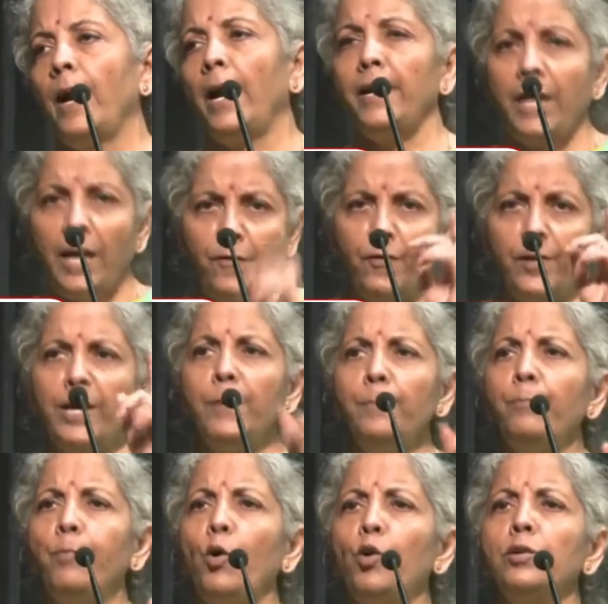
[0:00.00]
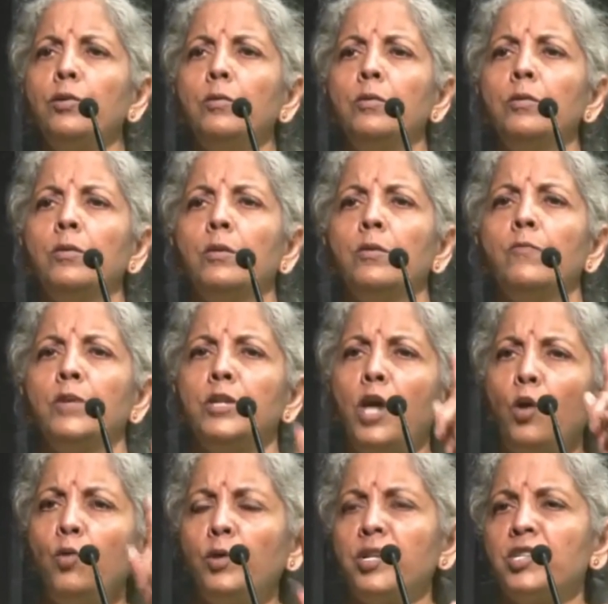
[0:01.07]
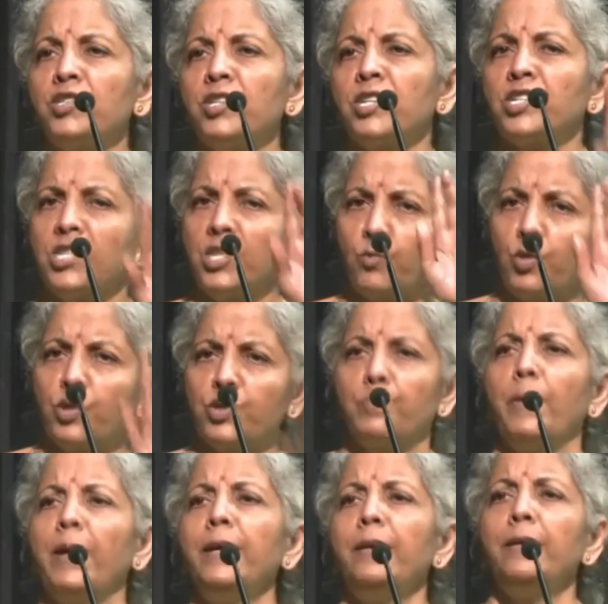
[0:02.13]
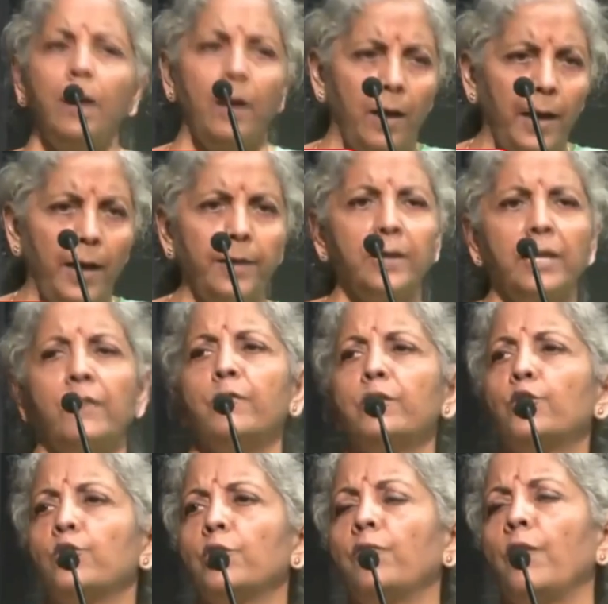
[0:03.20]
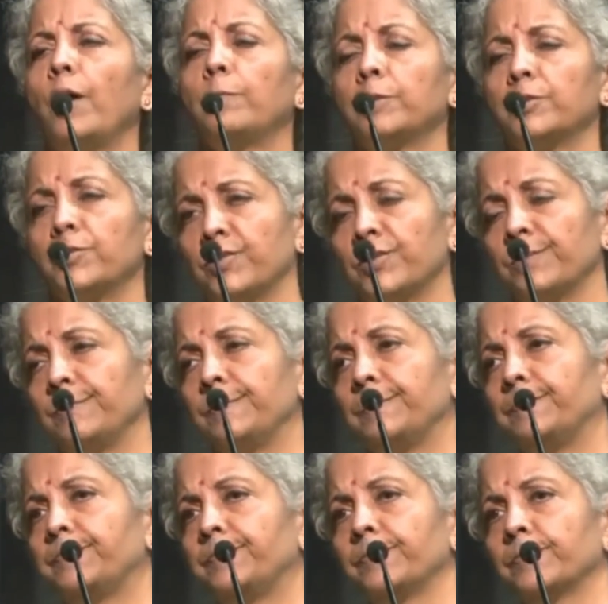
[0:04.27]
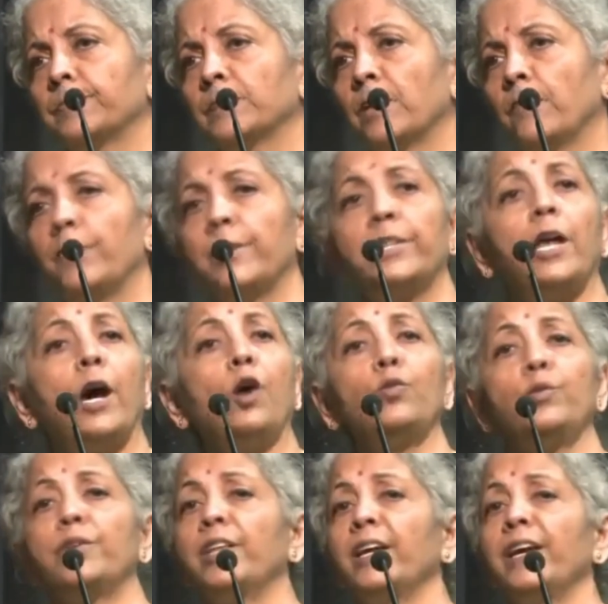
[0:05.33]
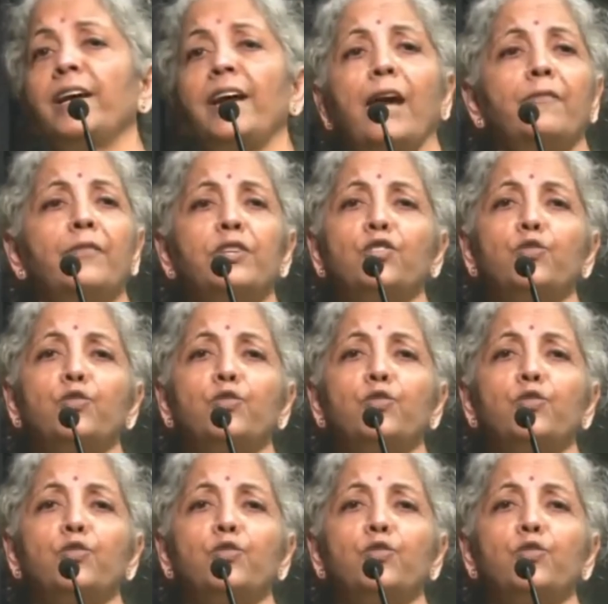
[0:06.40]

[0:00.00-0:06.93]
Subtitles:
And every import without restriction was made and given to the farmers, without they having